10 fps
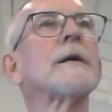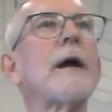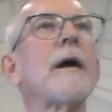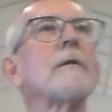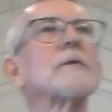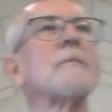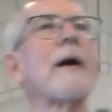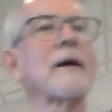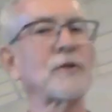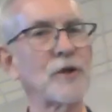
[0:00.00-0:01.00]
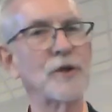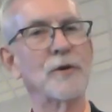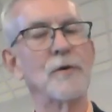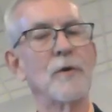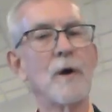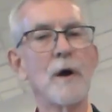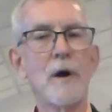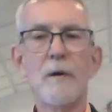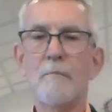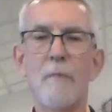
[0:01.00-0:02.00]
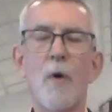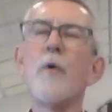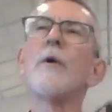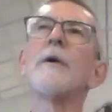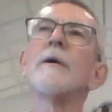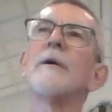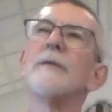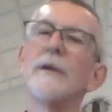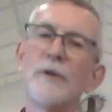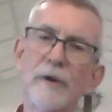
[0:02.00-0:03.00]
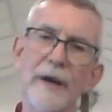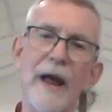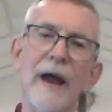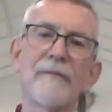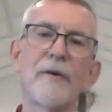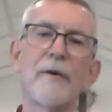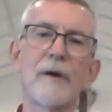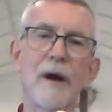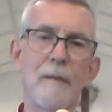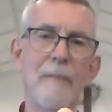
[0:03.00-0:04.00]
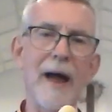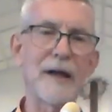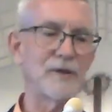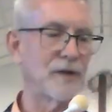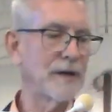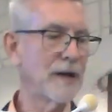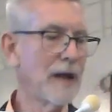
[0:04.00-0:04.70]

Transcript: cares about you more than you can ever imagine.